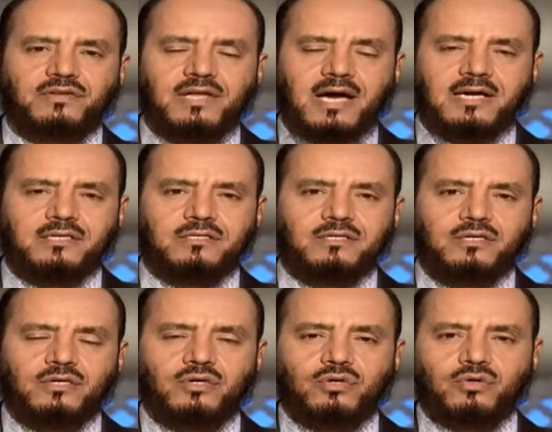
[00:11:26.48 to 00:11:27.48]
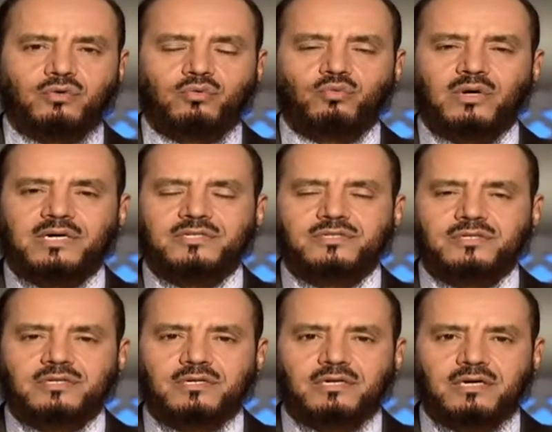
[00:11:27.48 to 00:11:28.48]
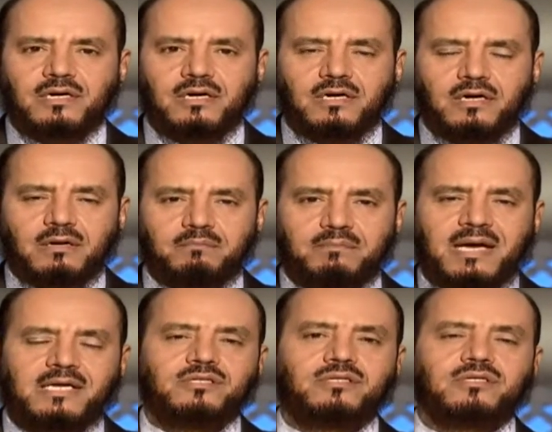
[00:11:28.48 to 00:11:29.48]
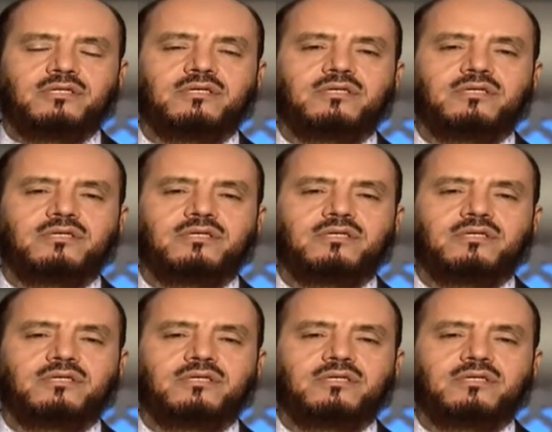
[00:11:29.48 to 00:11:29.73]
of the night was made